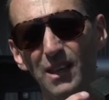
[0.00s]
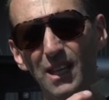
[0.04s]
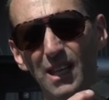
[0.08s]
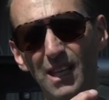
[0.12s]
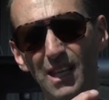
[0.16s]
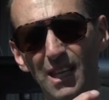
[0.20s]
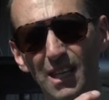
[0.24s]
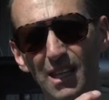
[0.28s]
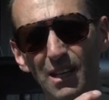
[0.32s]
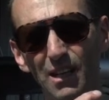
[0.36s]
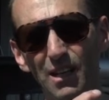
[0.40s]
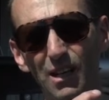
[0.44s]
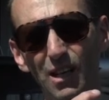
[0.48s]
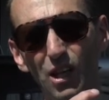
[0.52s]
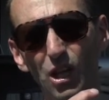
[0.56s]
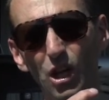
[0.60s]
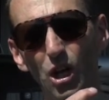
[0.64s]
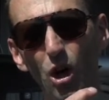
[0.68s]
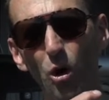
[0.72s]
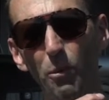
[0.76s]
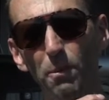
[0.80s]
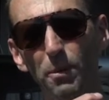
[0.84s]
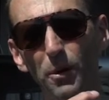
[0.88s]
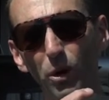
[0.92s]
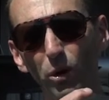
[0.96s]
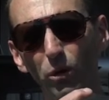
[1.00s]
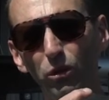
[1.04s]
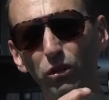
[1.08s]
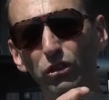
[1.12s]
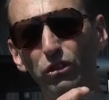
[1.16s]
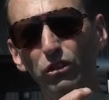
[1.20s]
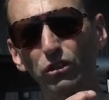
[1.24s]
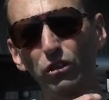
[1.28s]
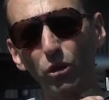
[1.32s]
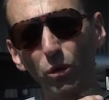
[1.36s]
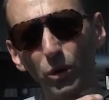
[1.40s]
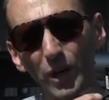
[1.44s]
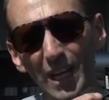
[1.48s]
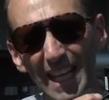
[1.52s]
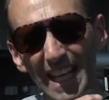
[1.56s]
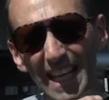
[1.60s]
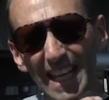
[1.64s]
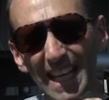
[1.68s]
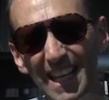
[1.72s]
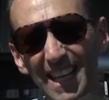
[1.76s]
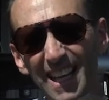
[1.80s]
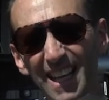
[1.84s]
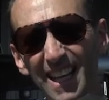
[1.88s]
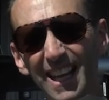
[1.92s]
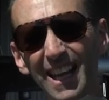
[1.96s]
the GoPro
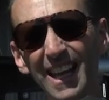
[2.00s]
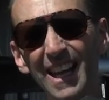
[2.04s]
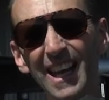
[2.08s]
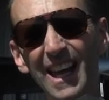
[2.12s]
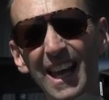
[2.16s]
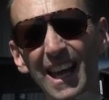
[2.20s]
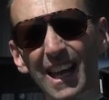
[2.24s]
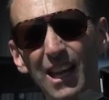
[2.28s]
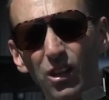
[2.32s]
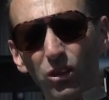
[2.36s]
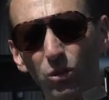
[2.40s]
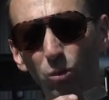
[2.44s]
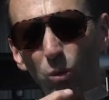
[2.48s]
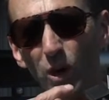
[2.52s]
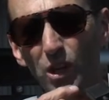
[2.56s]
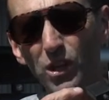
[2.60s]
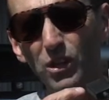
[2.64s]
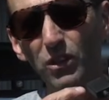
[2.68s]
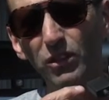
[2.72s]
screen because what